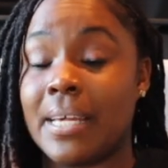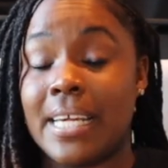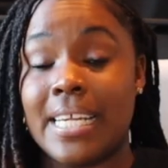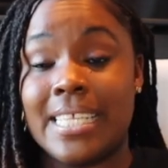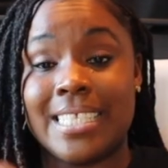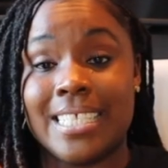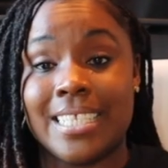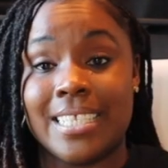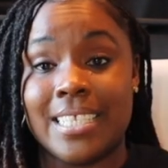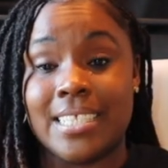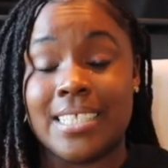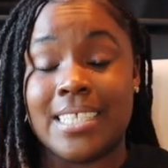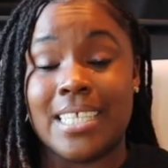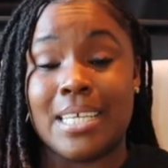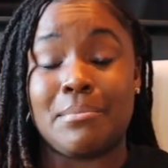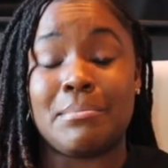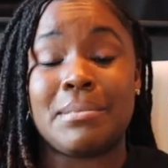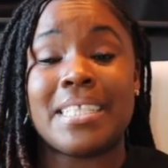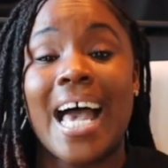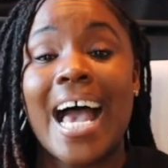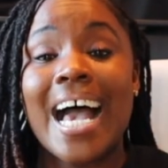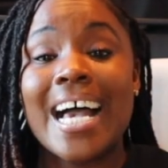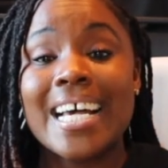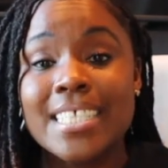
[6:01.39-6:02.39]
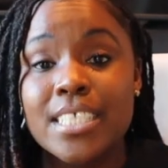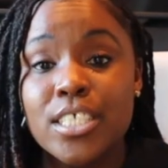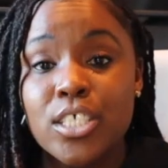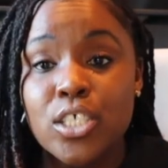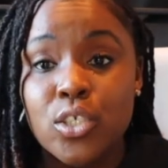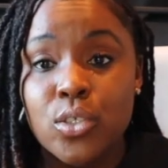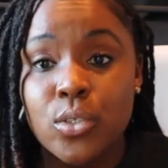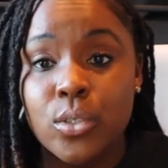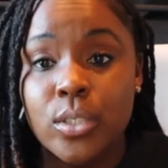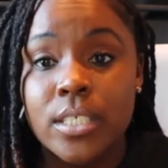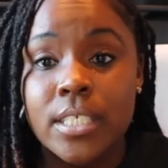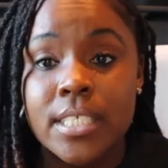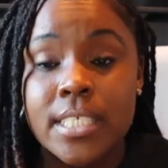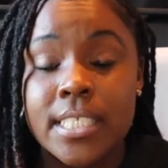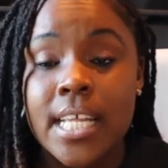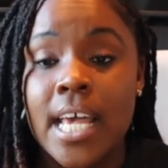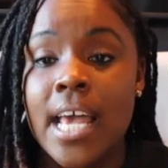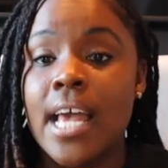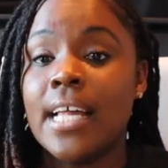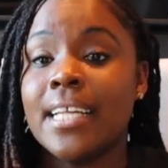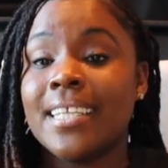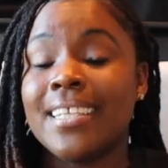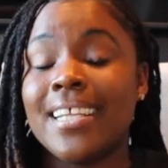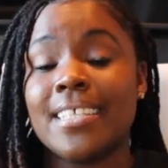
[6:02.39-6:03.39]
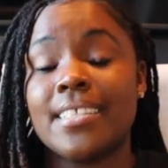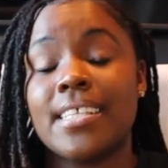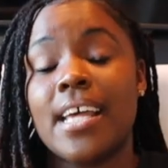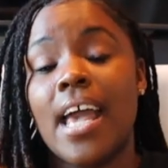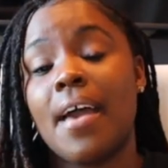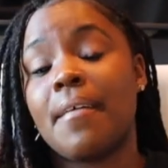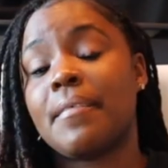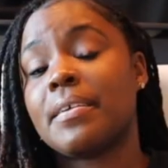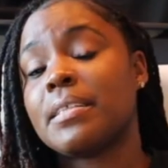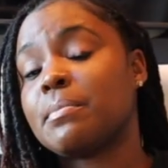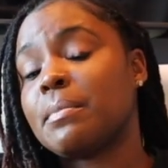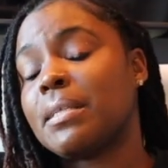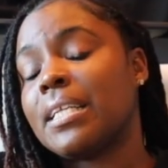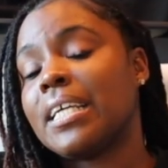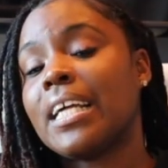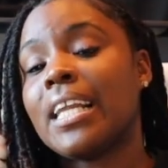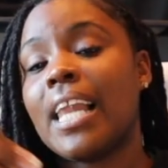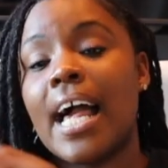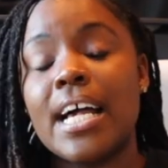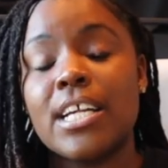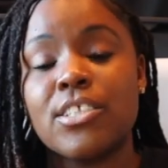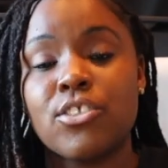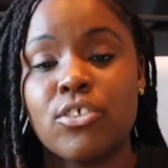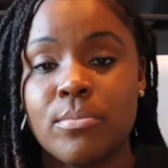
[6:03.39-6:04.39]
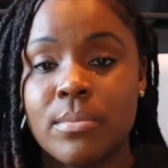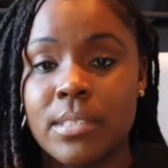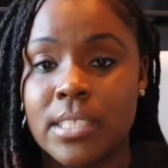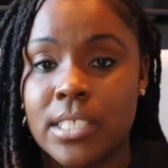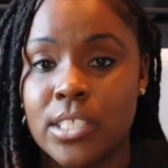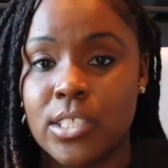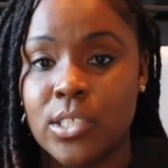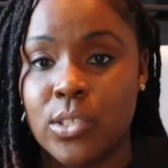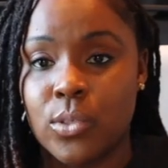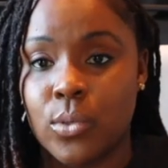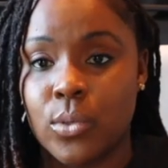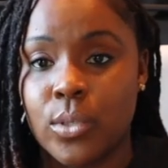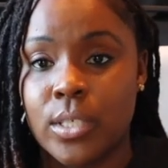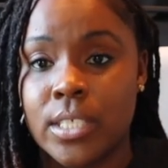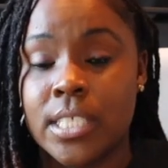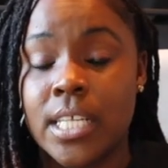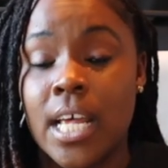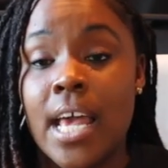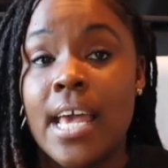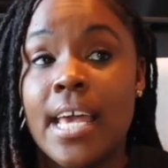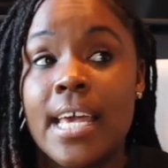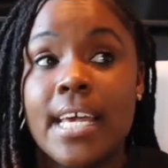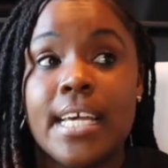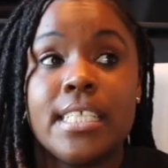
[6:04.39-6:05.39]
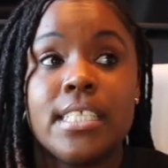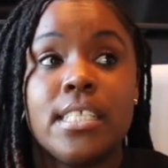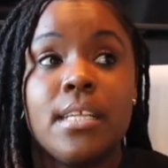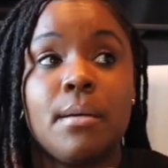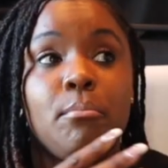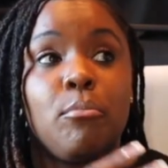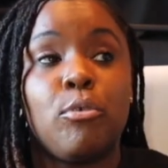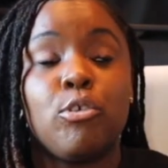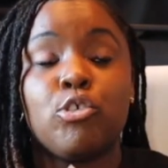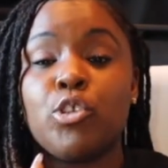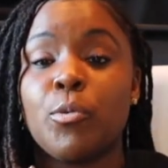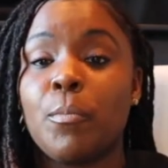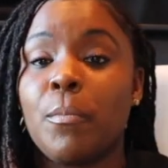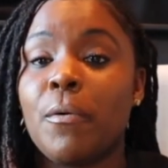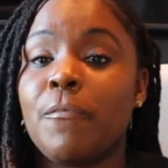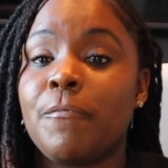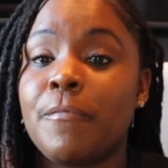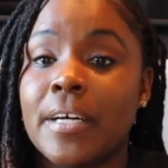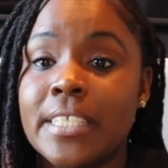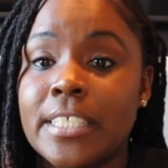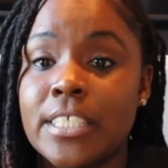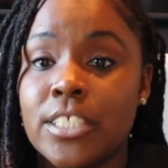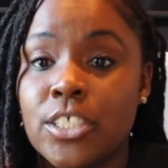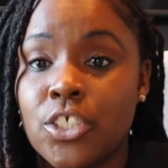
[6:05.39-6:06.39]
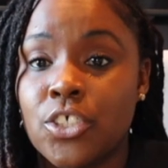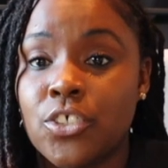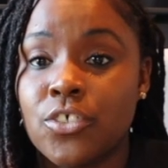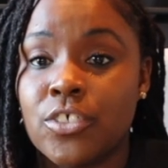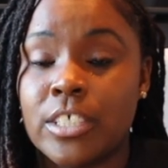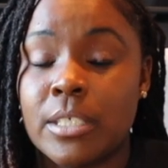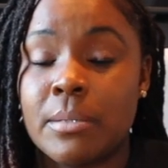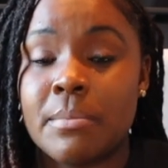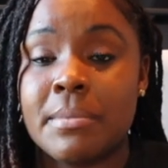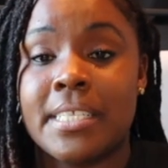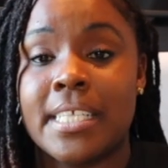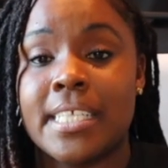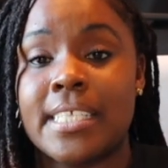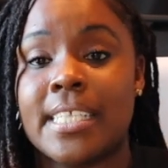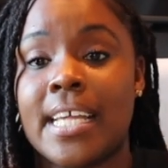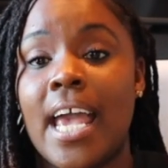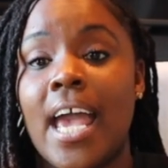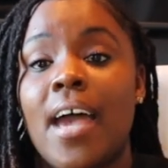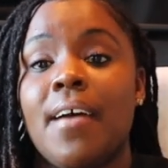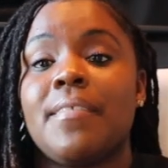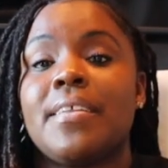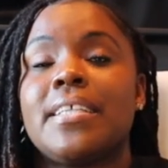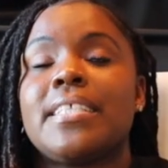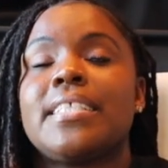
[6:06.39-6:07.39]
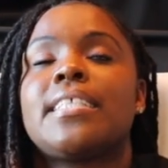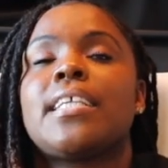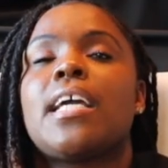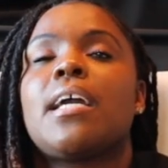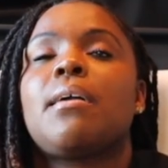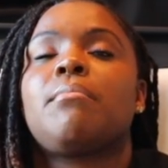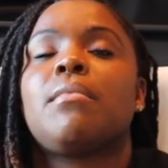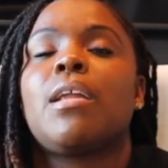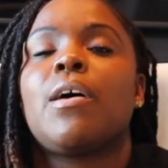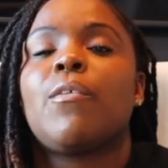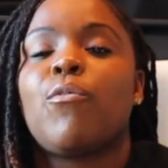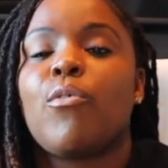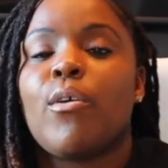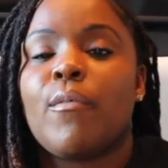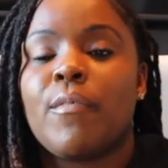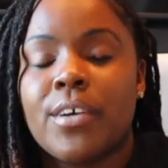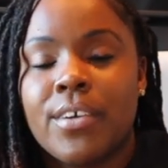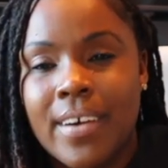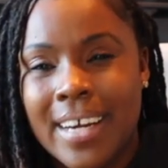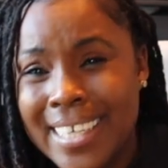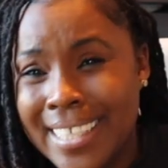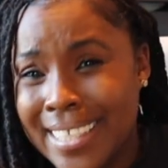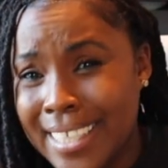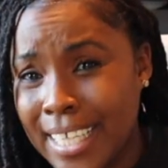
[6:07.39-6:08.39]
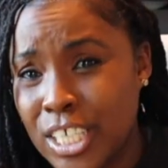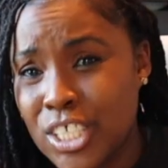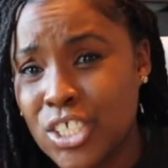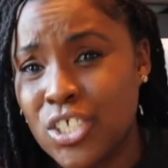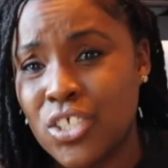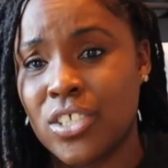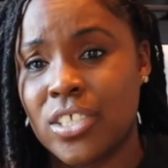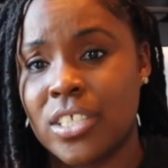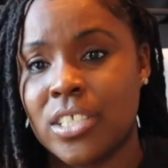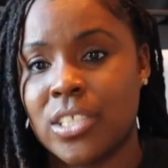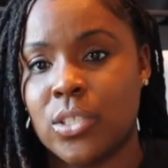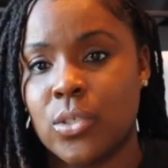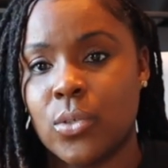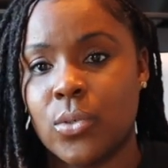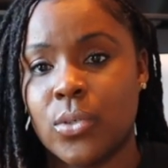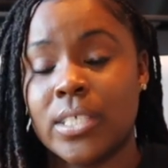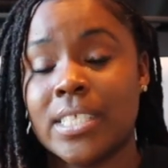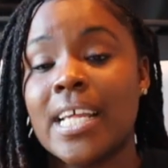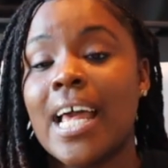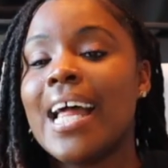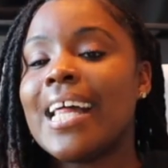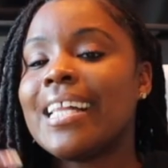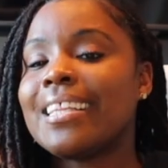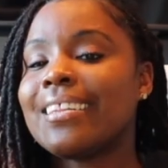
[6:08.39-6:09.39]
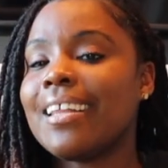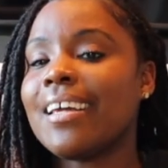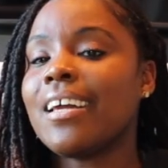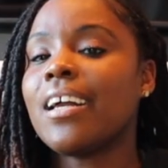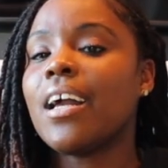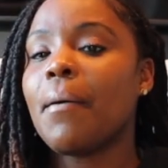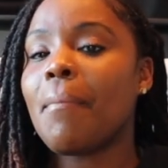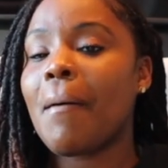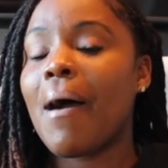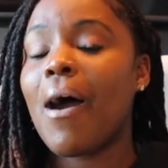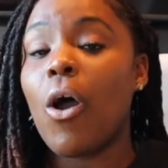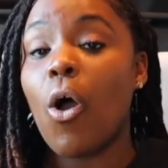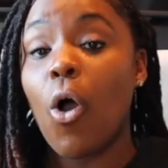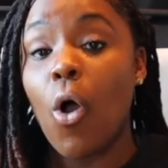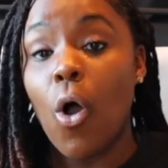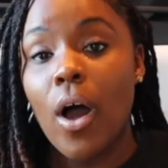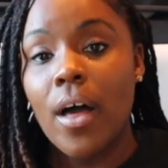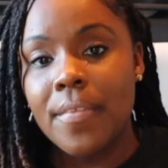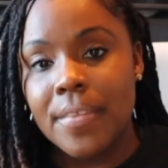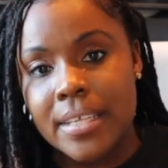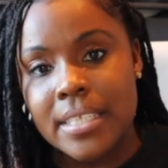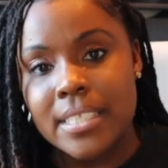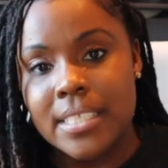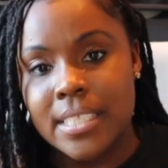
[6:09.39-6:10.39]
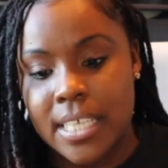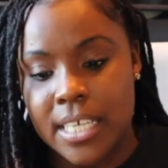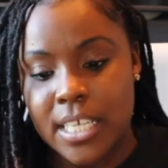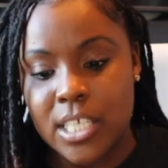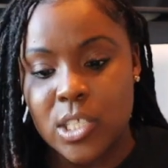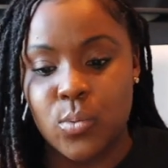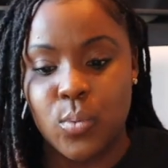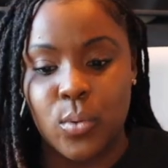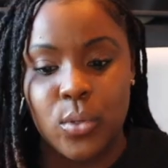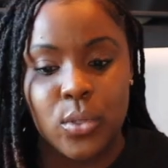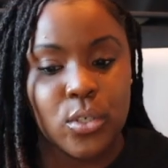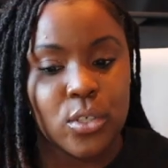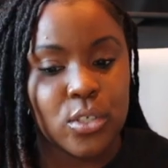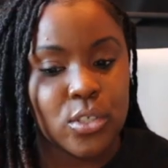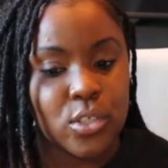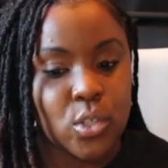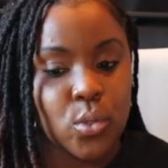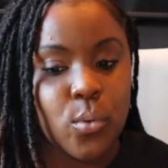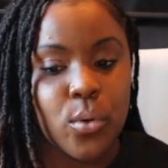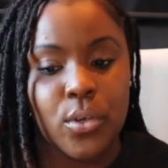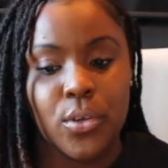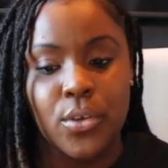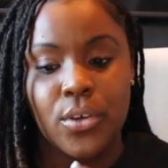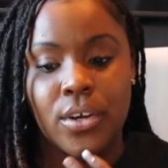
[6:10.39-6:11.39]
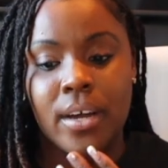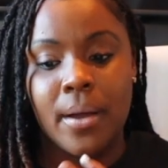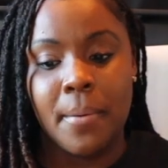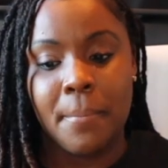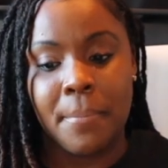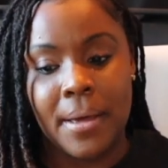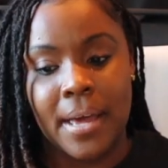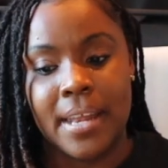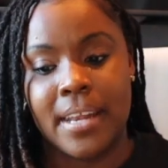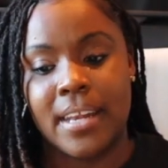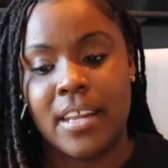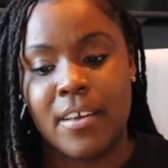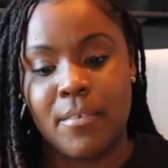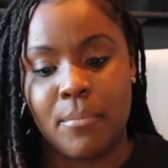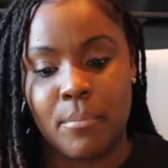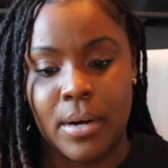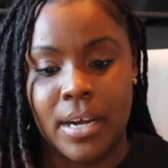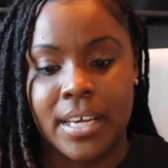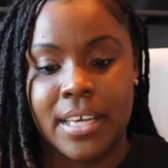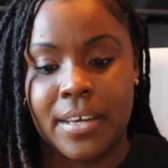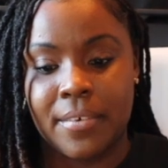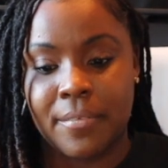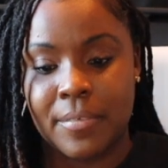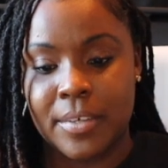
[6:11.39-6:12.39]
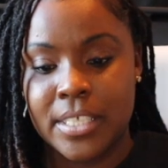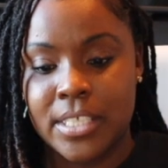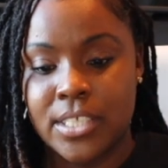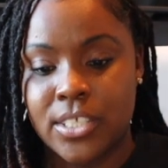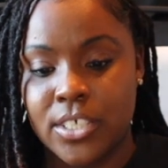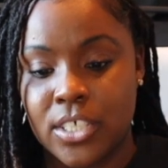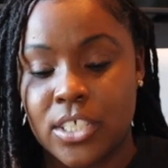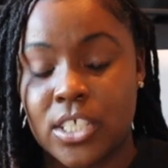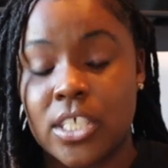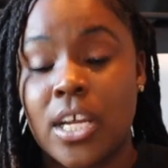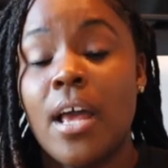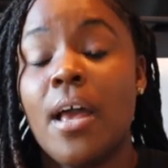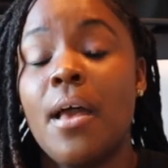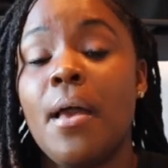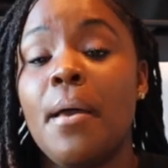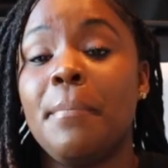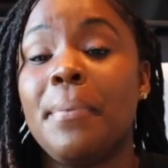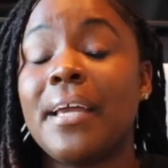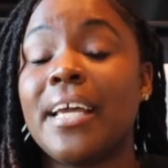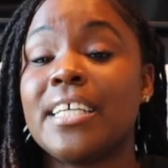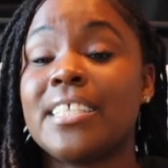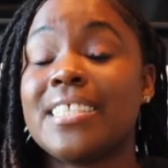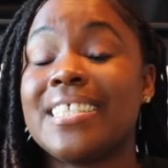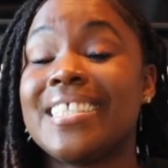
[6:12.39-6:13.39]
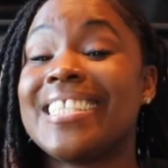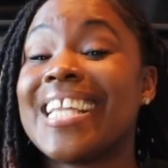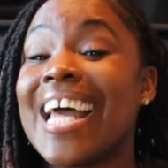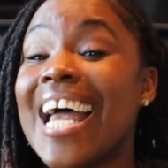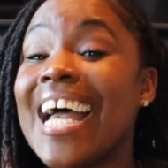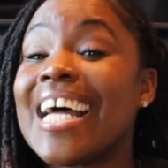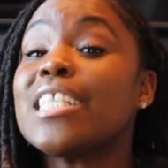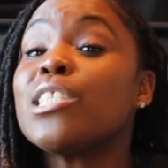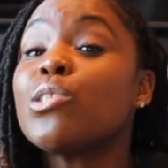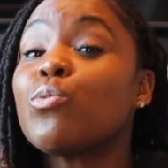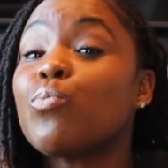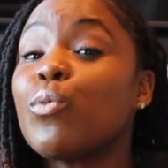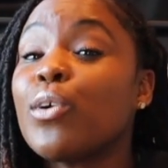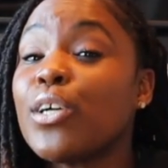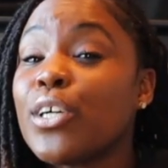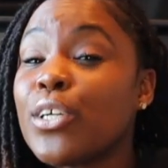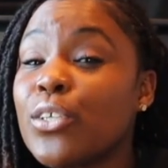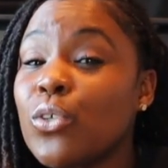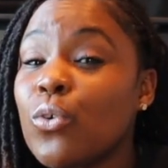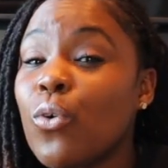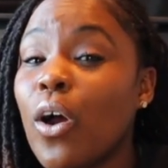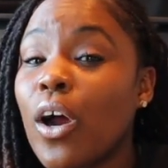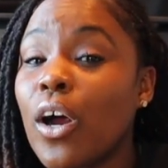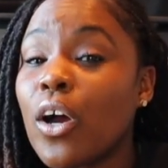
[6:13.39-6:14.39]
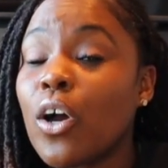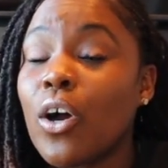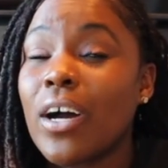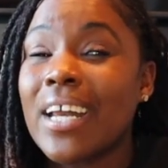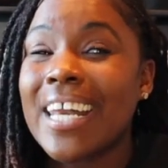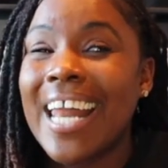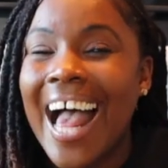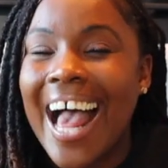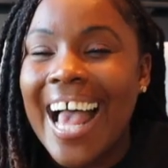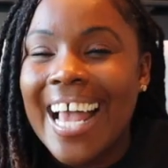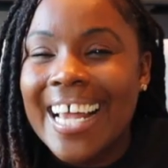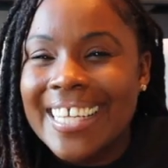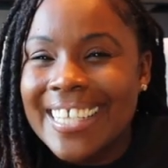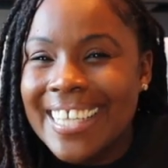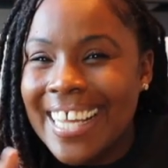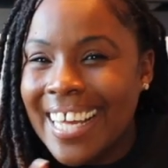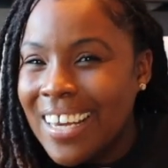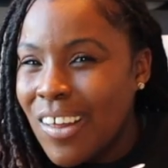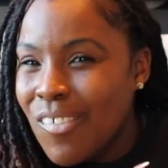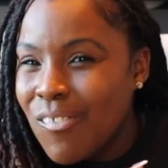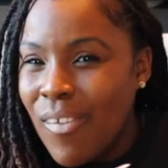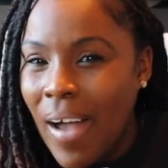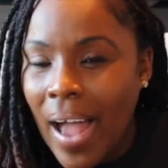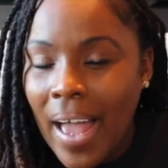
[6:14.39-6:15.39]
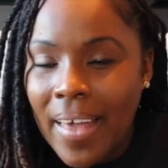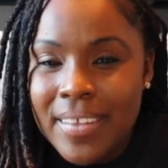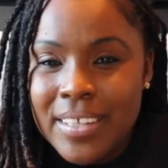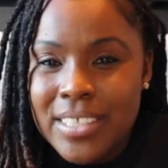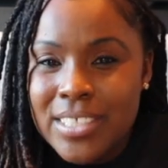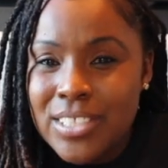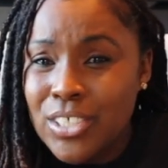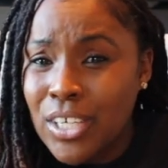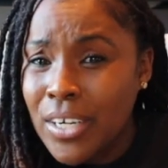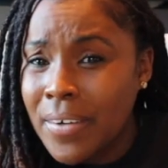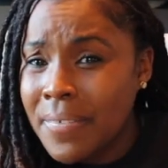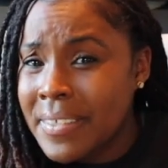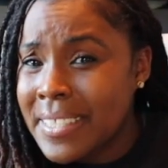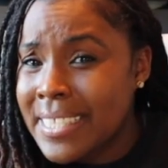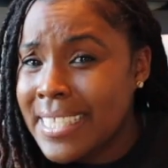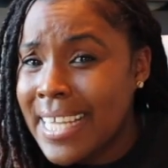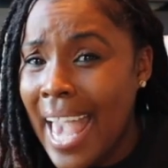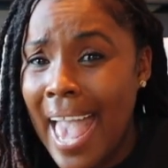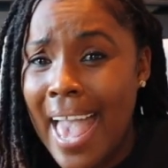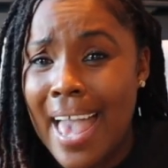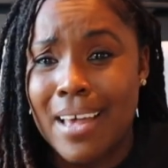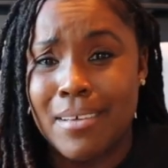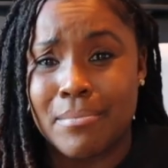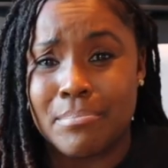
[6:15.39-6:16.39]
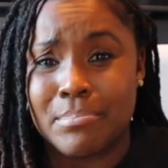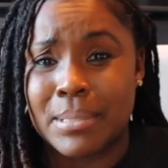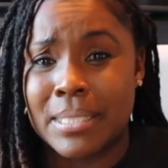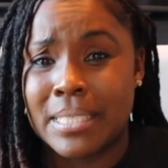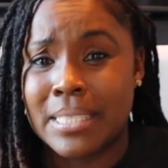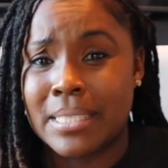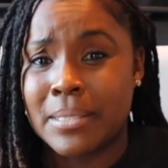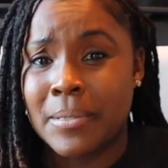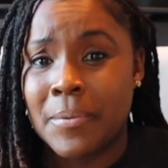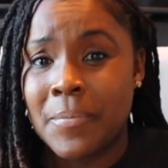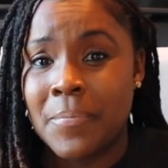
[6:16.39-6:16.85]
Is it the same size as yours? Does it have as many classrooms as yours? Is it multiple funding streams? Does it have the same level of accreditation as yours? Think about all these things when you're doing your competitive market research, because that's where you are going to identify the service gaps.